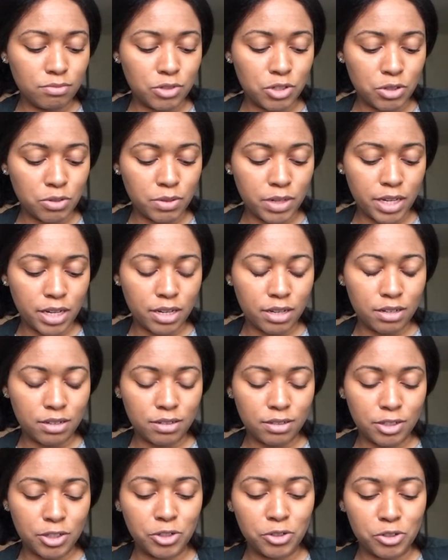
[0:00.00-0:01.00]
doing
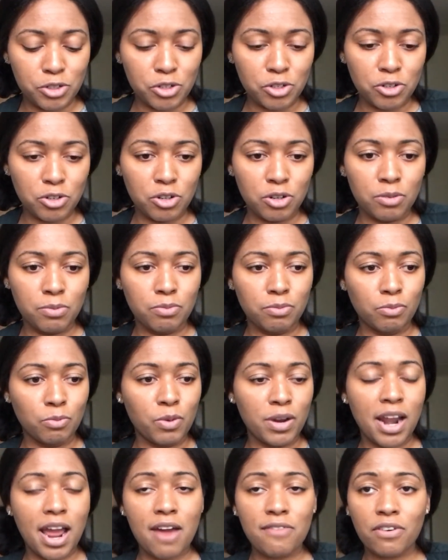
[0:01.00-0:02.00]
YouTube
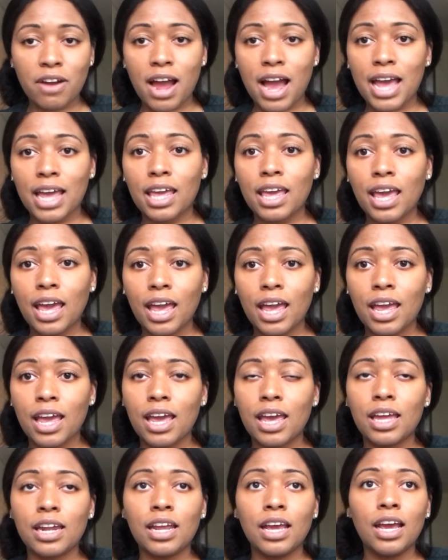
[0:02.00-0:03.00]
whenever I
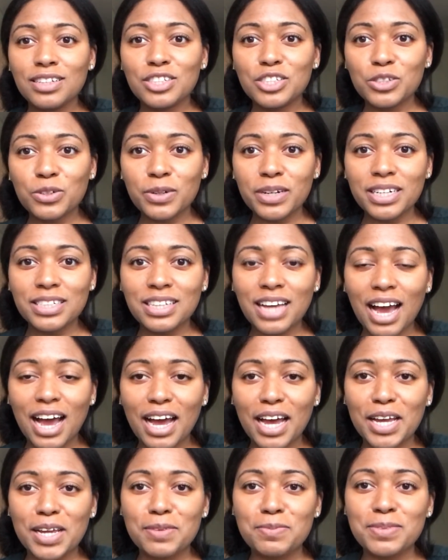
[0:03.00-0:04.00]
can, story
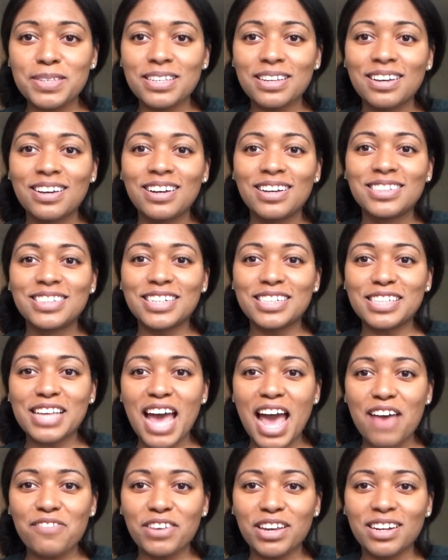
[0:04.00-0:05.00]
times just
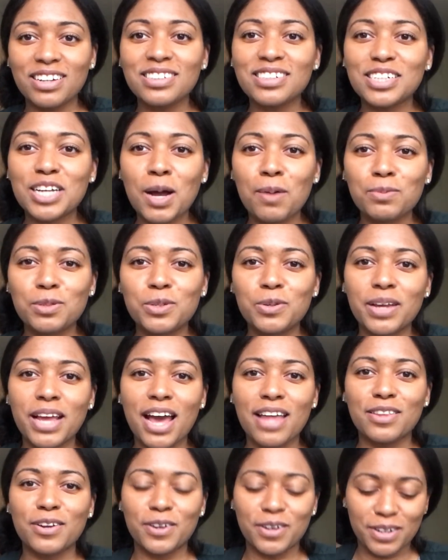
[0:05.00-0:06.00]
haven't come
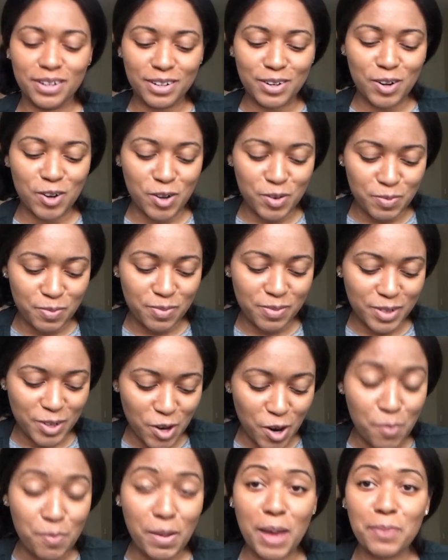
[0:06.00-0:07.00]
together on
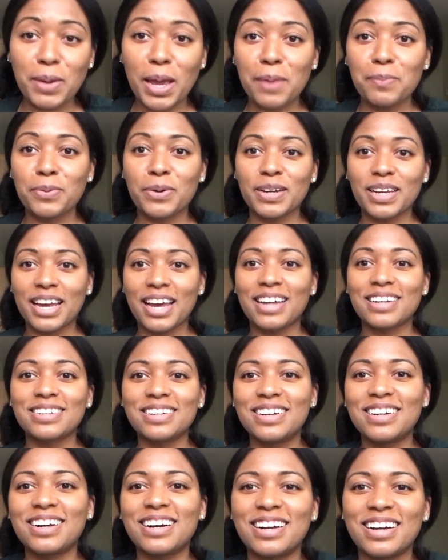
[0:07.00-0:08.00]
my paper yet.
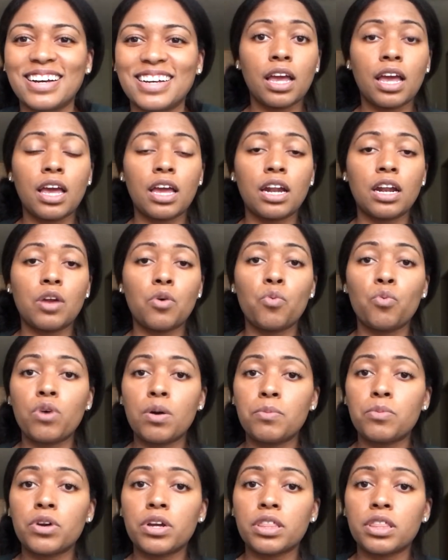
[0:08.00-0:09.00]
And
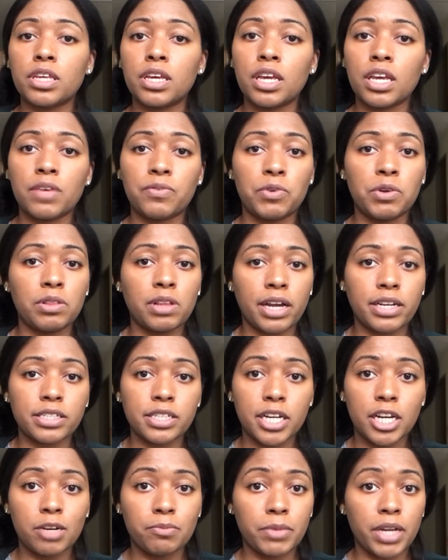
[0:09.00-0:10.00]
one more thing, if you'd like
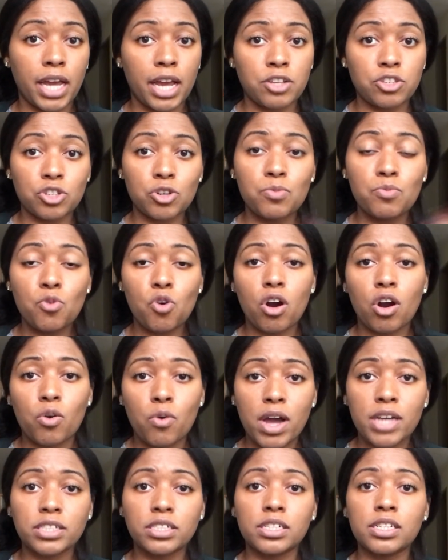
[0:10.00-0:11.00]
to hear me answer more
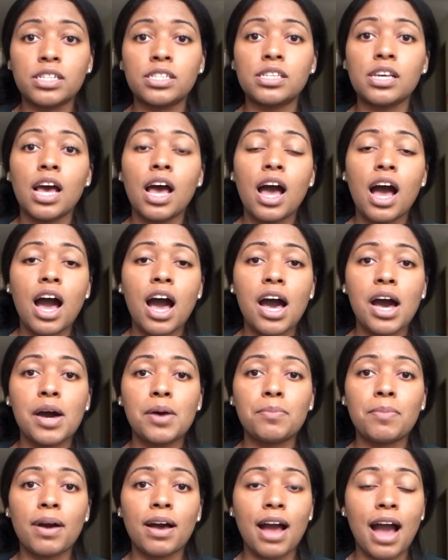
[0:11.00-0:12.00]
questions,
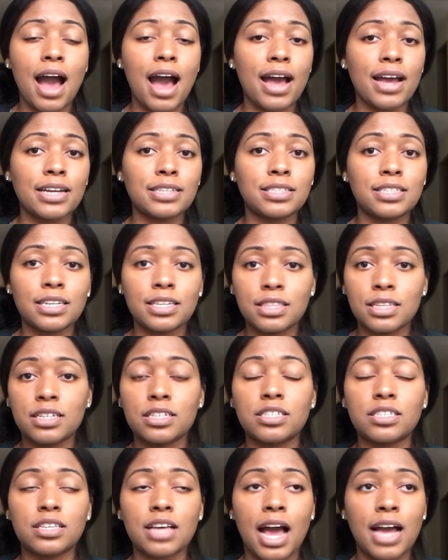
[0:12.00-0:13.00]
I did
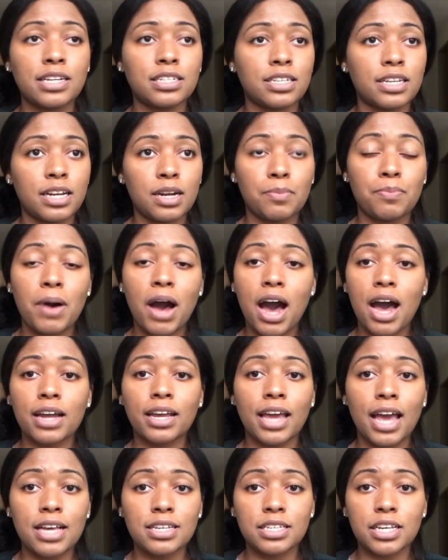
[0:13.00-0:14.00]
a
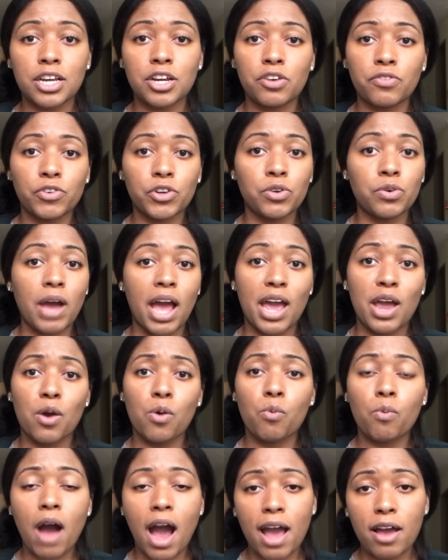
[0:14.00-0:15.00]
podcast interview a
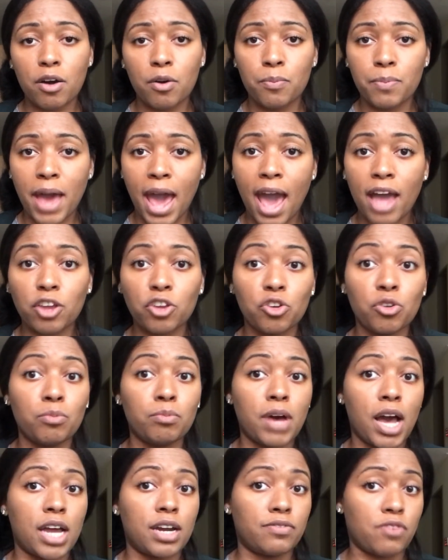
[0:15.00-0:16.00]
while back. You
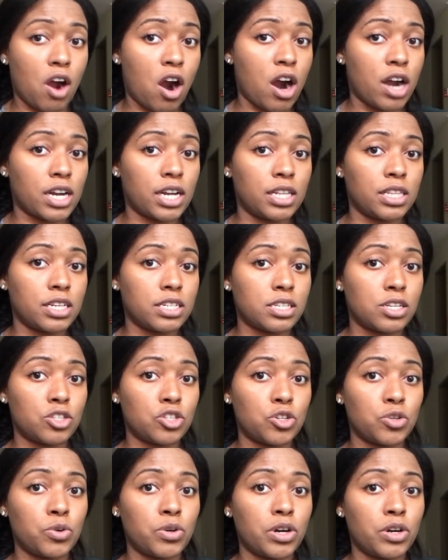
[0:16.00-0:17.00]
might have already
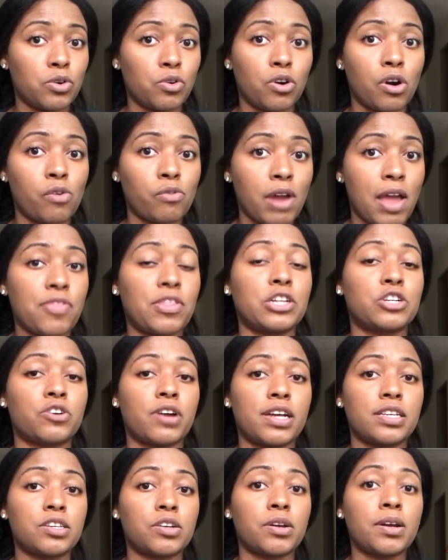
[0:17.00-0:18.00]
listened to it or read the
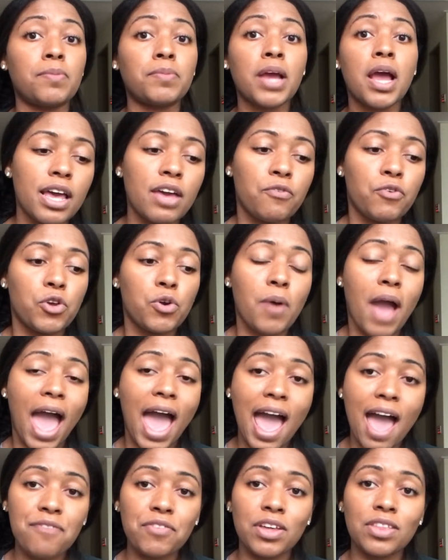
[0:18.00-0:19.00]
transcript. If you
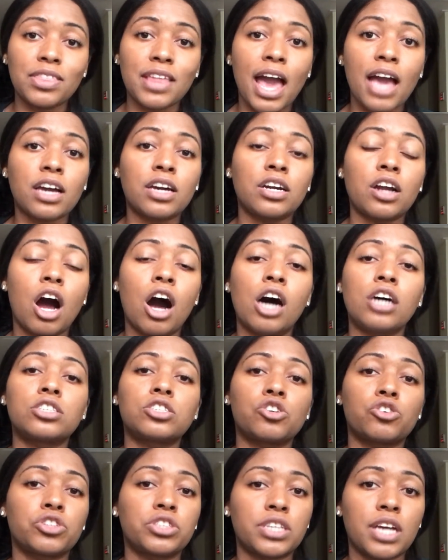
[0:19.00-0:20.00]
haven't, that could
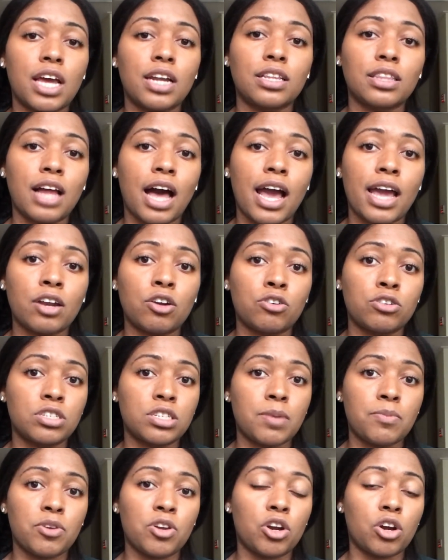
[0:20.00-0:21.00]
also shed light on
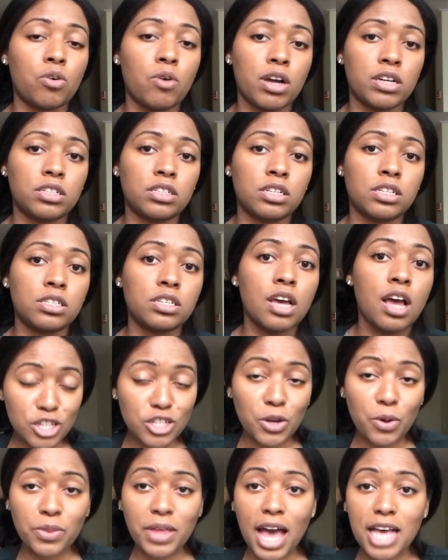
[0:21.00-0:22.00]
some of your questions.
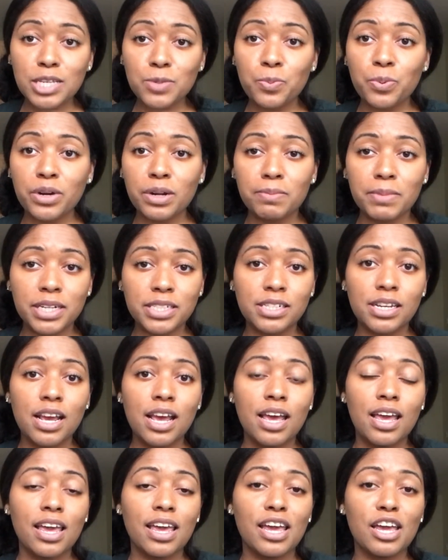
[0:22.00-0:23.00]
So that's pretty much
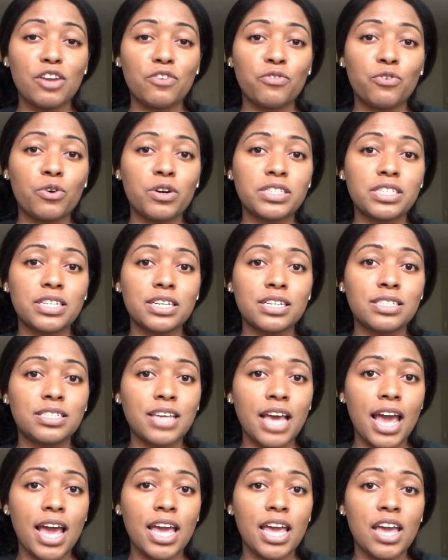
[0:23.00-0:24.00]
it for
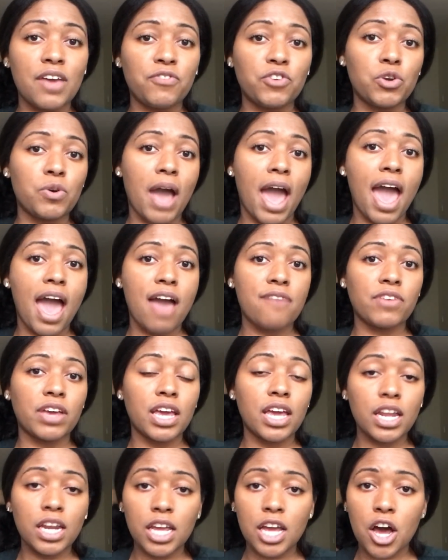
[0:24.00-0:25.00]
today. If you have
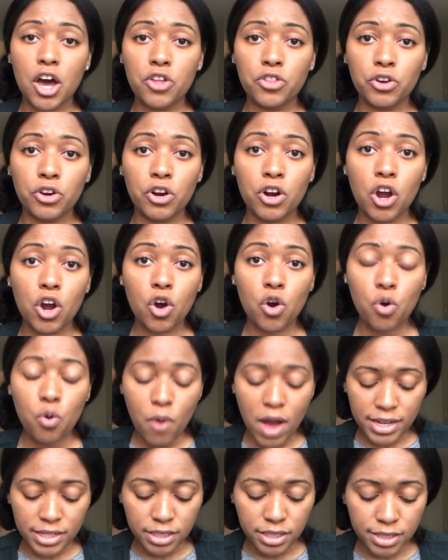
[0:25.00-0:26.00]
any other
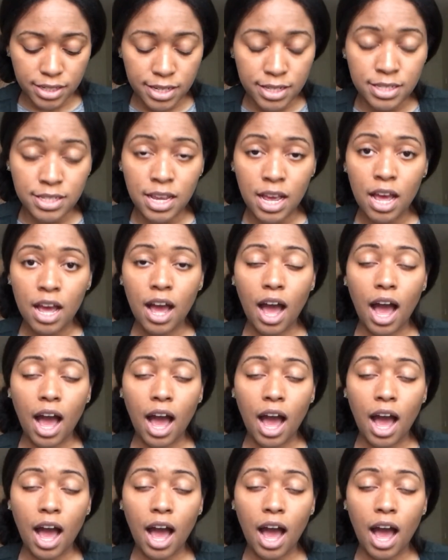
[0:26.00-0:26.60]
questions,